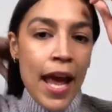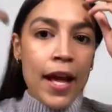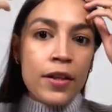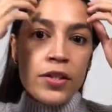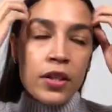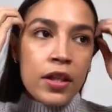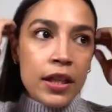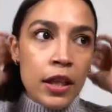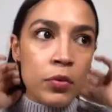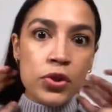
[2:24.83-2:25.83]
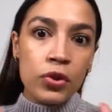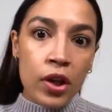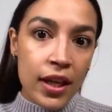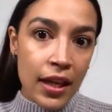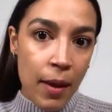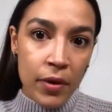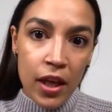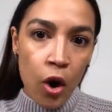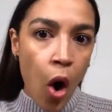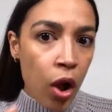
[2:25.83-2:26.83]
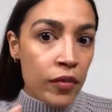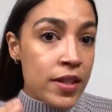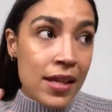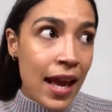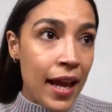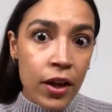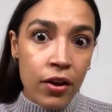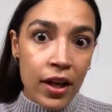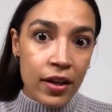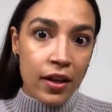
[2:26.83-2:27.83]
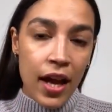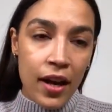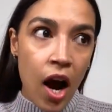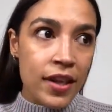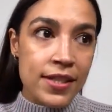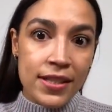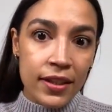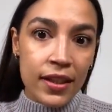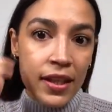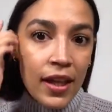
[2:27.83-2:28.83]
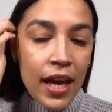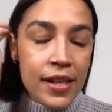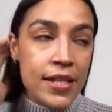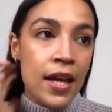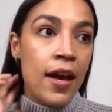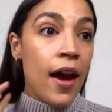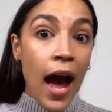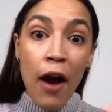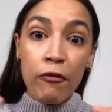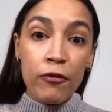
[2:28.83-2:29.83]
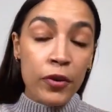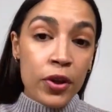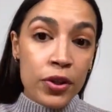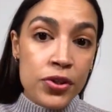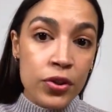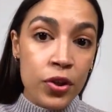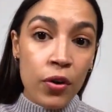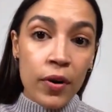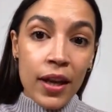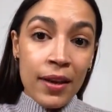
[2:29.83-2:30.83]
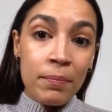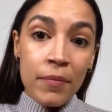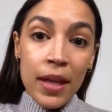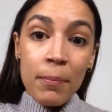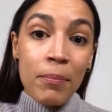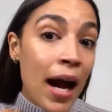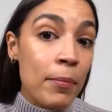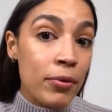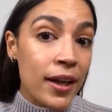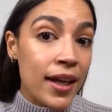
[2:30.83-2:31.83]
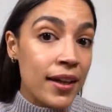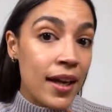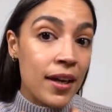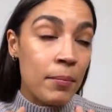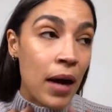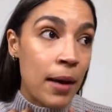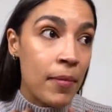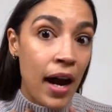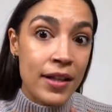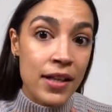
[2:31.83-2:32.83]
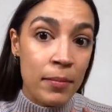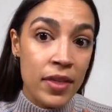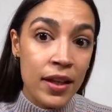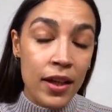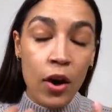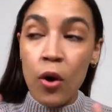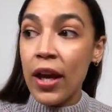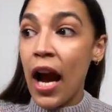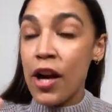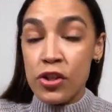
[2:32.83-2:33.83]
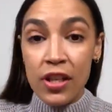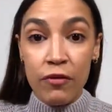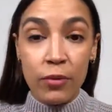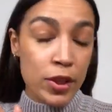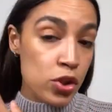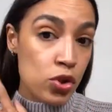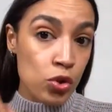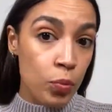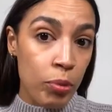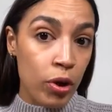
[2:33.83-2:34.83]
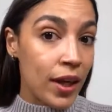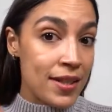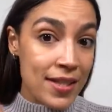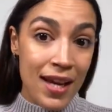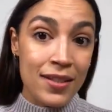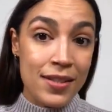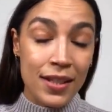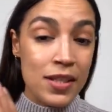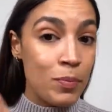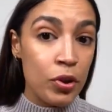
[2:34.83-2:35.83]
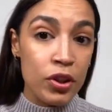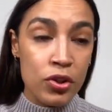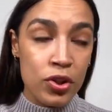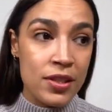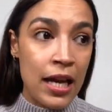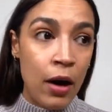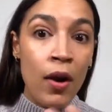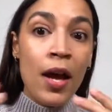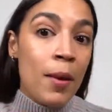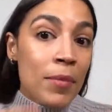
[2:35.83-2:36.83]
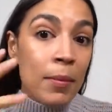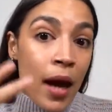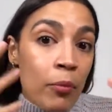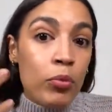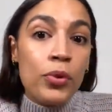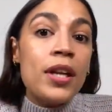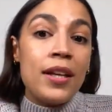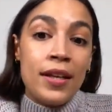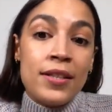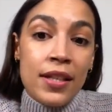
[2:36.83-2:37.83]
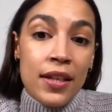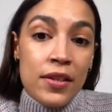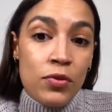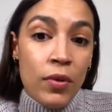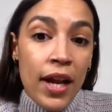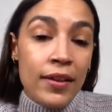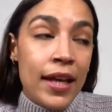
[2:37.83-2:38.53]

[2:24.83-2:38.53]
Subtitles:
And he was looking at me in all of this anger and hostility. And at first, in my brain and in my mind, I'm thinking, okay, I just came from this super intense experience just now. Maybe I'm reading into this, right?